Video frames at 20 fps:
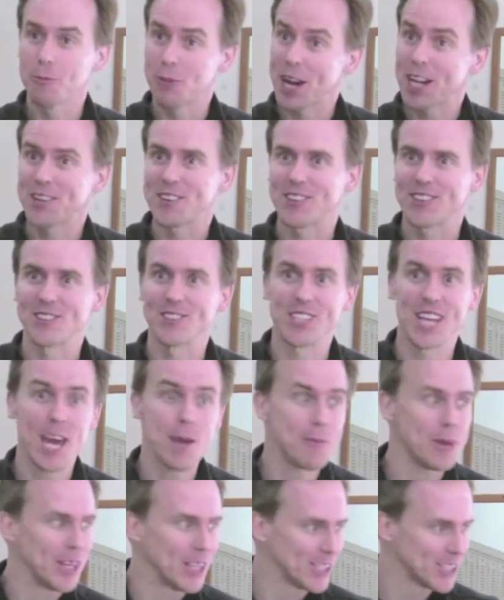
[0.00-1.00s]
Breakfast of
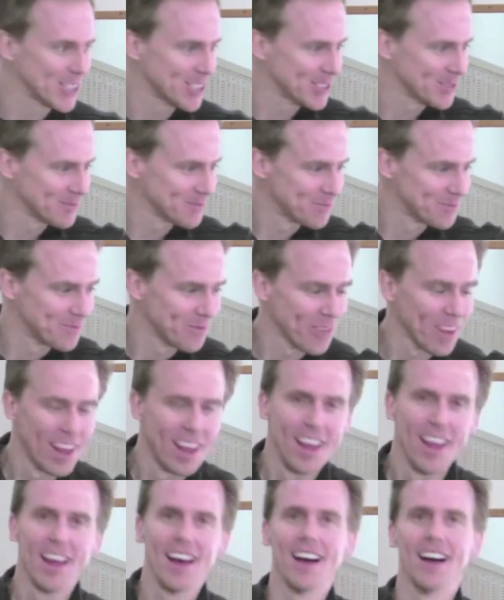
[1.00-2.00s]
Champions.
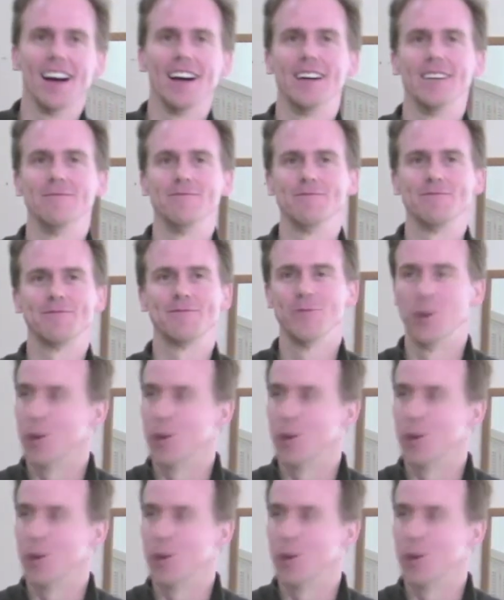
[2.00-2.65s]
Um,